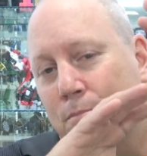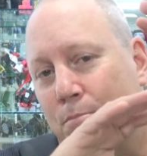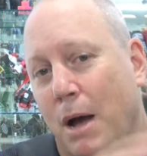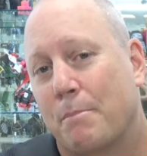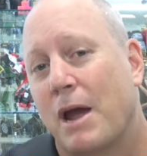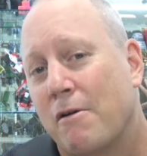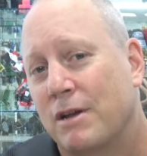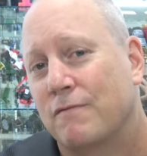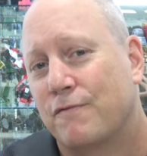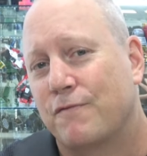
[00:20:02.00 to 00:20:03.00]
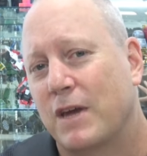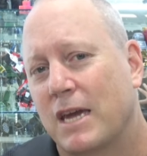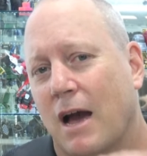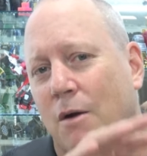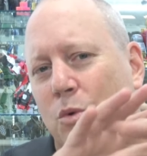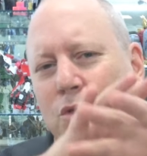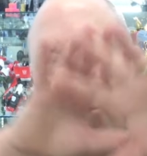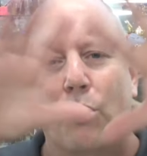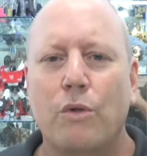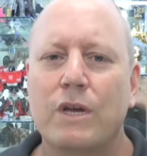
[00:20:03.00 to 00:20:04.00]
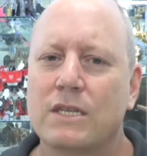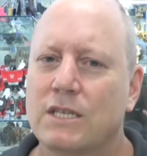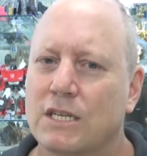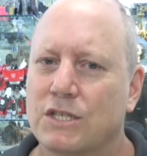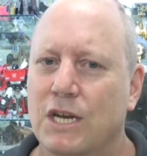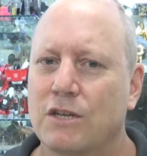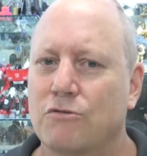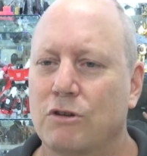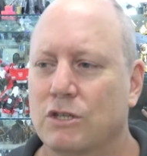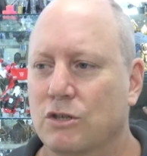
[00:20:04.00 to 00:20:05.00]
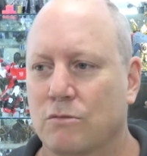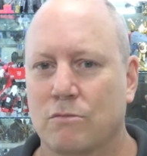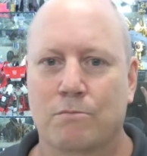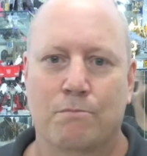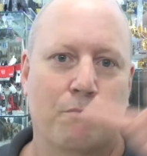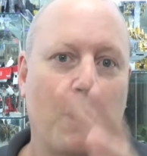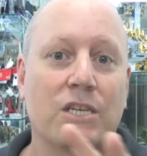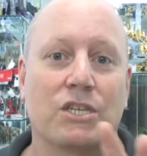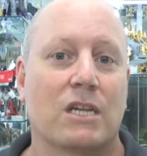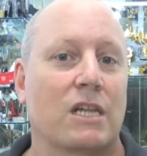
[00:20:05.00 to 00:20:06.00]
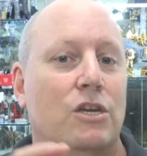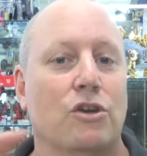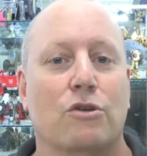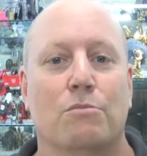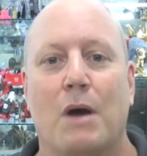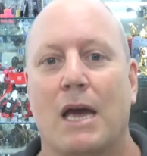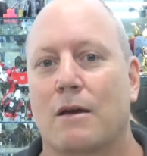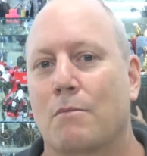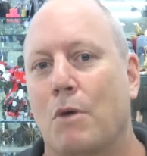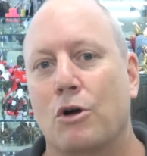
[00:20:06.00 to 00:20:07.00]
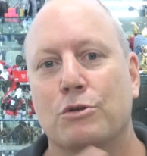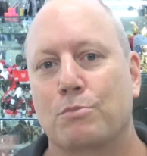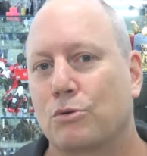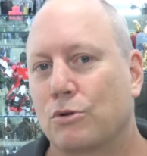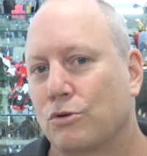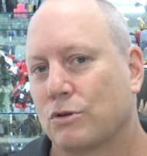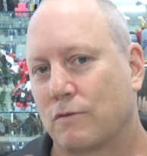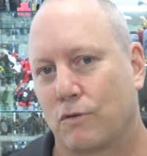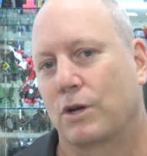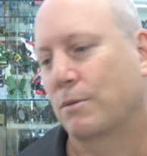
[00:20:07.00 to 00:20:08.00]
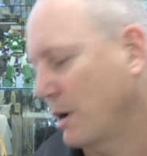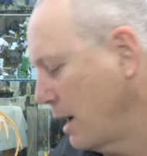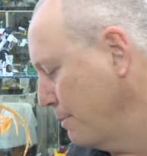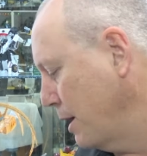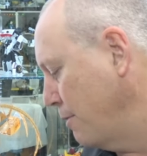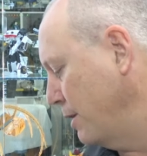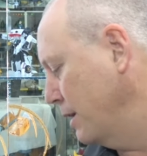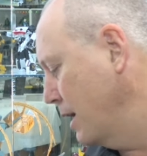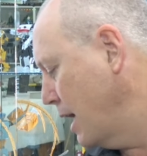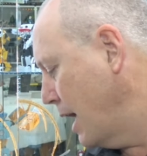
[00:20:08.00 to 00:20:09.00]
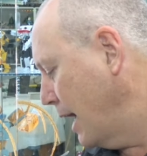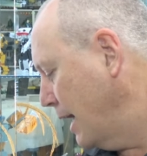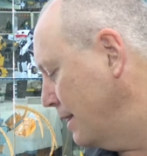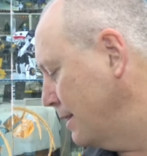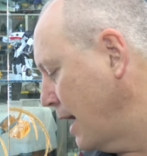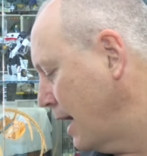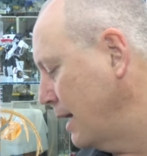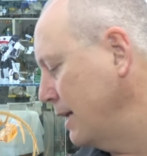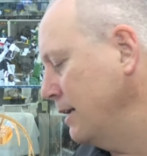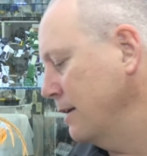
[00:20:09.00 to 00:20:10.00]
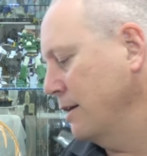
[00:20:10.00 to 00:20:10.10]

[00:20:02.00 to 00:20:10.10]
barbarian figure with all these accessories. Basically, you could make multiple looks for your barbarian, and they